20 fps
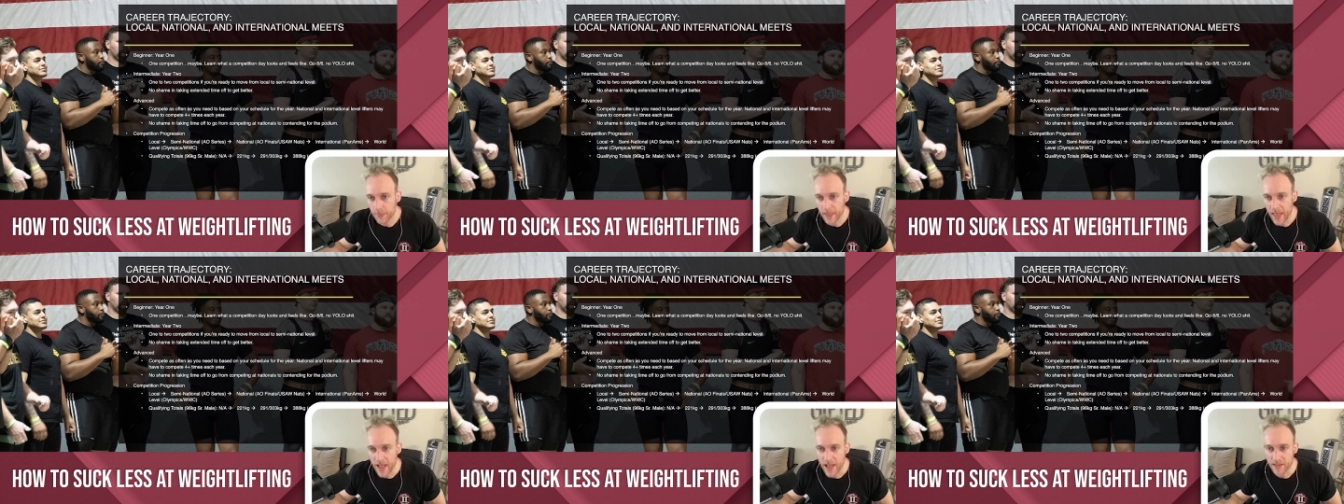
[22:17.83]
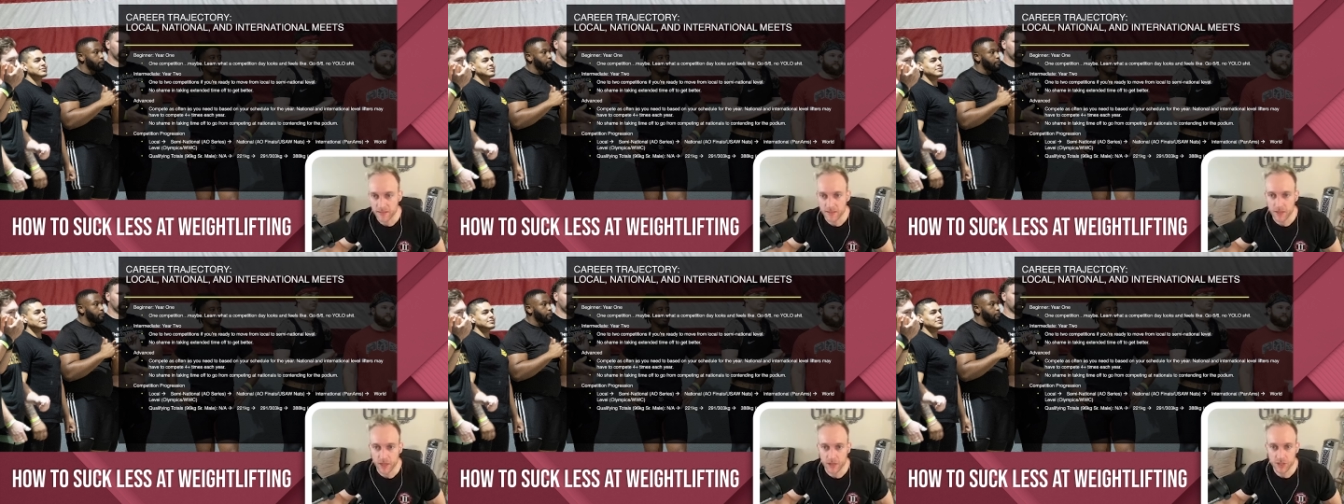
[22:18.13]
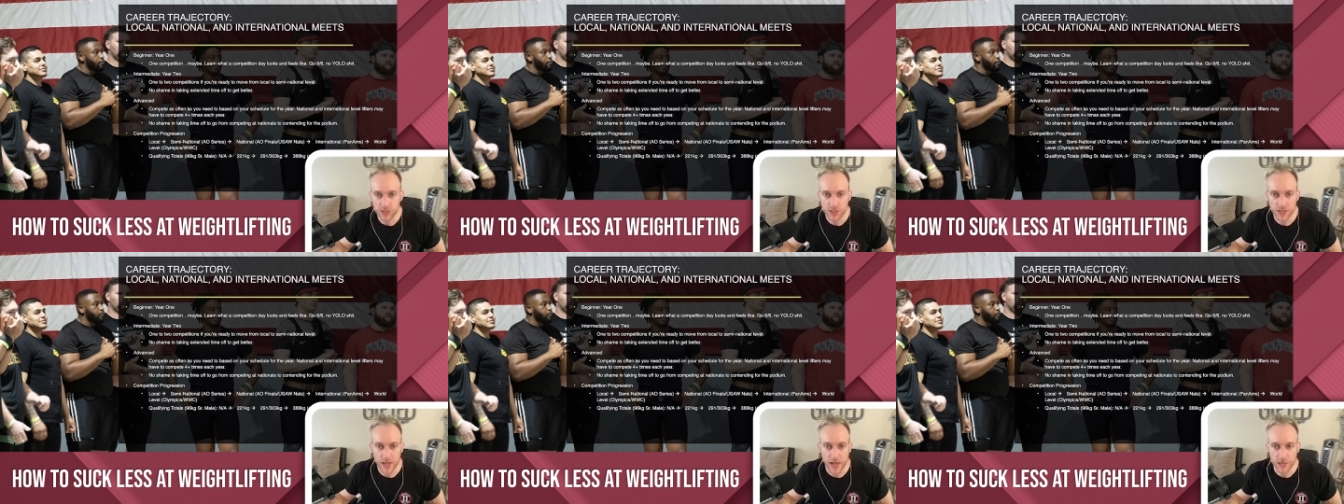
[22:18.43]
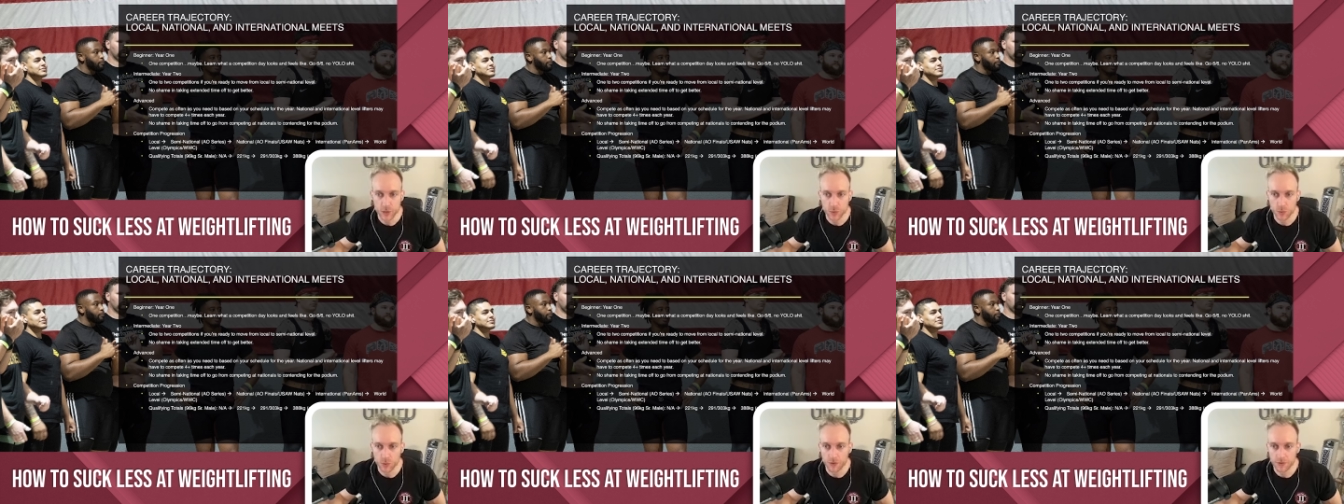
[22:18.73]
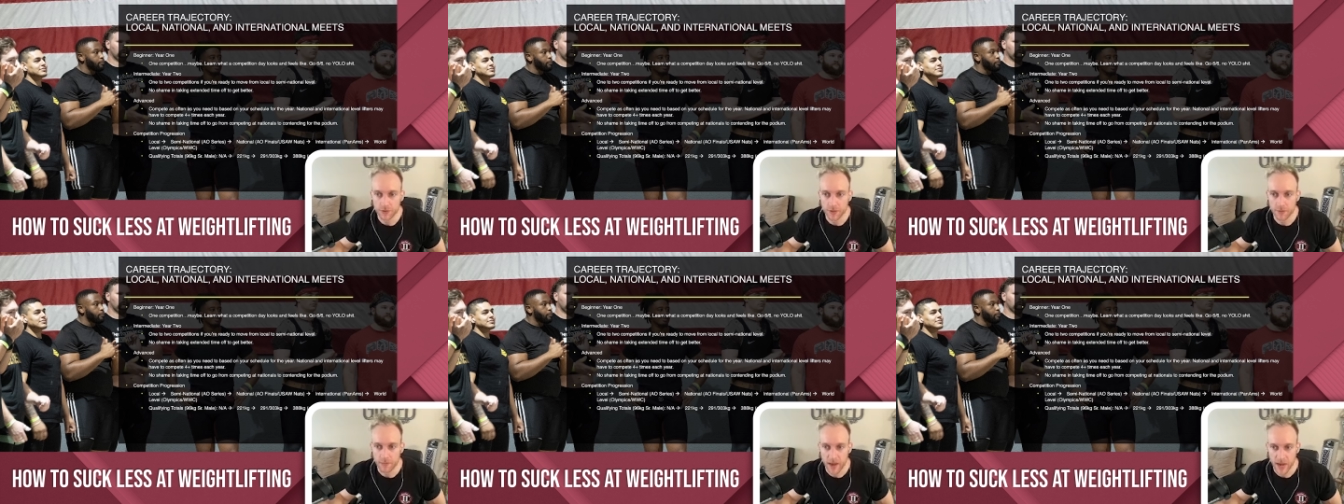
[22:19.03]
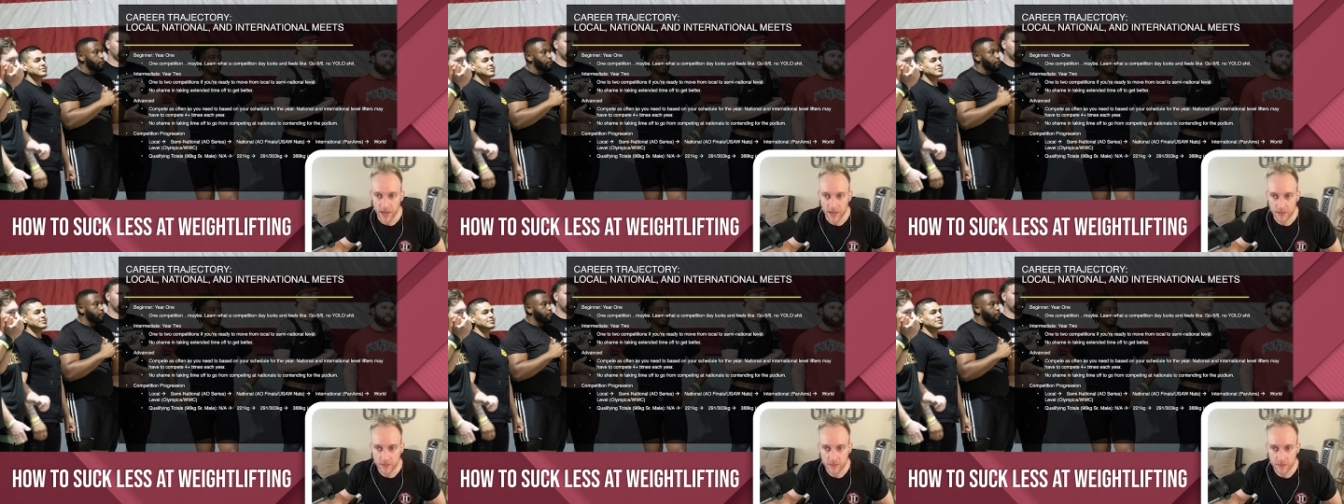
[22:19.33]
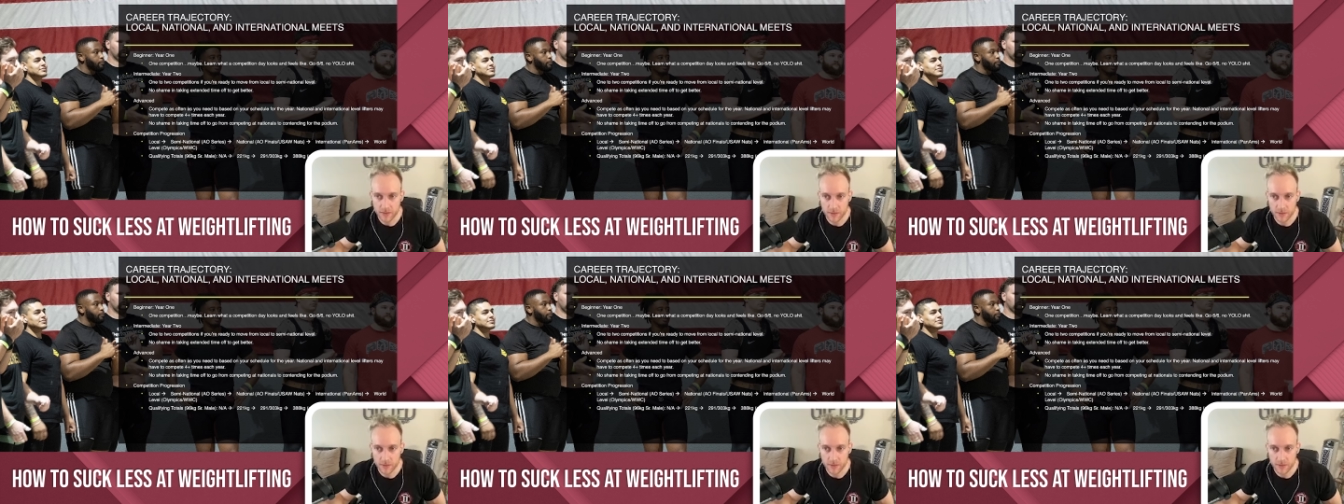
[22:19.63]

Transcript: as their schedule demands.